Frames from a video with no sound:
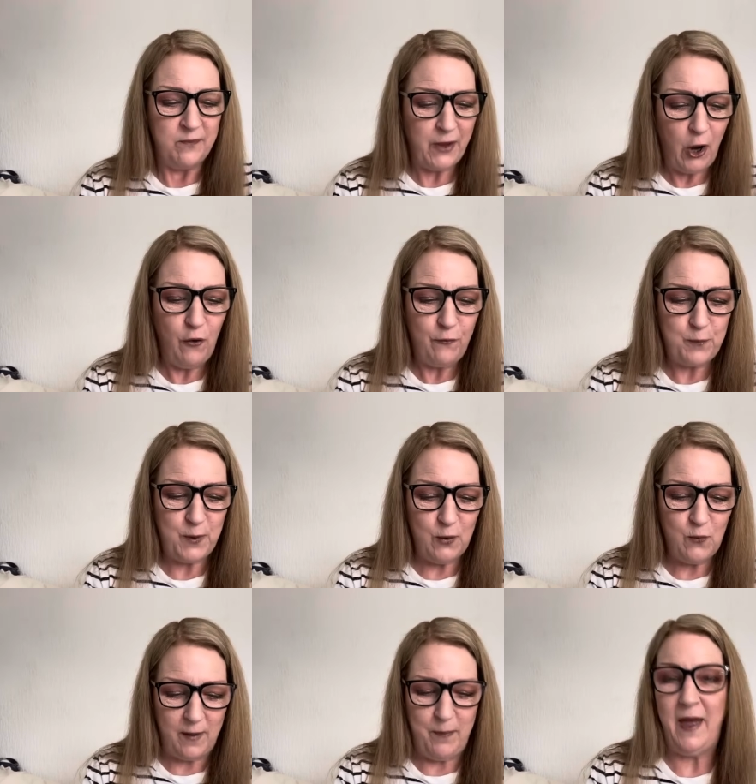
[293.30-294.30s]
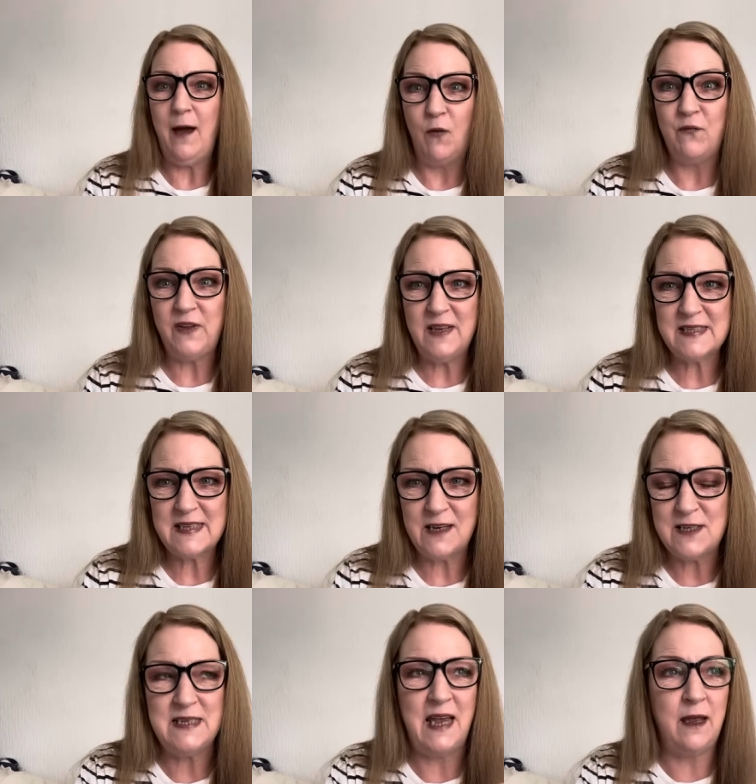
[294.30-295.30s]
off Beauty Bay, obviously,
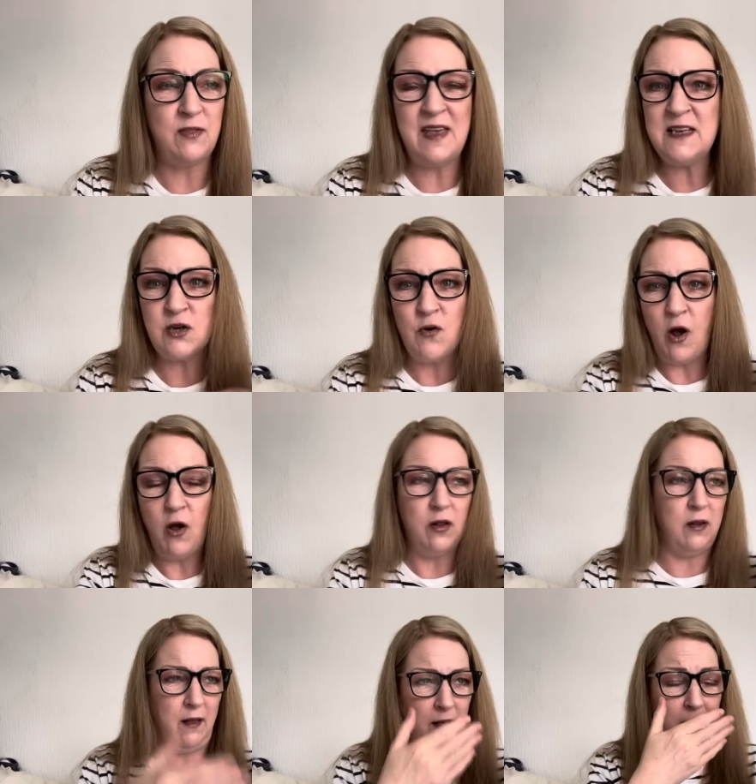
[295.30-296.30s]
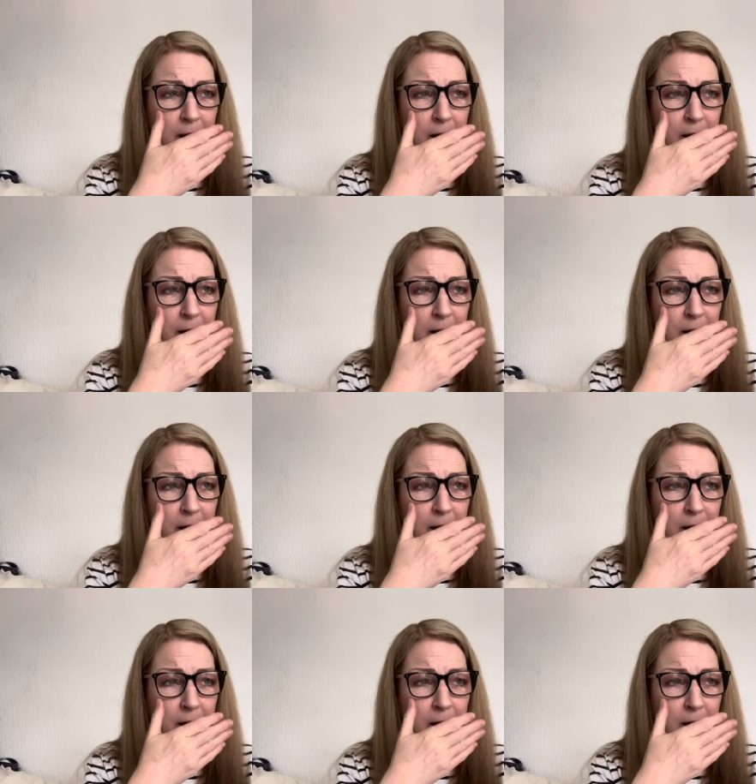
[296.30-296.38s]
because these are all,